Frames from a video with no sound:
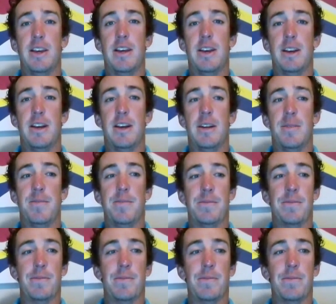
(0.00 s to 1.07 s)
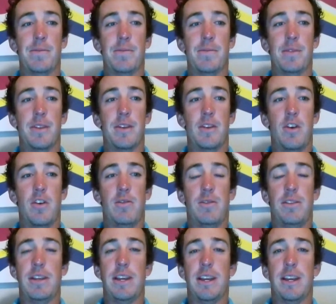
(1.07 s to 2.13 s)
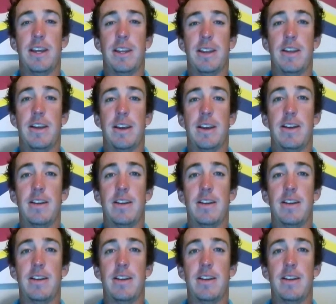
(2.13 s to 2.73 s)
hopefully it can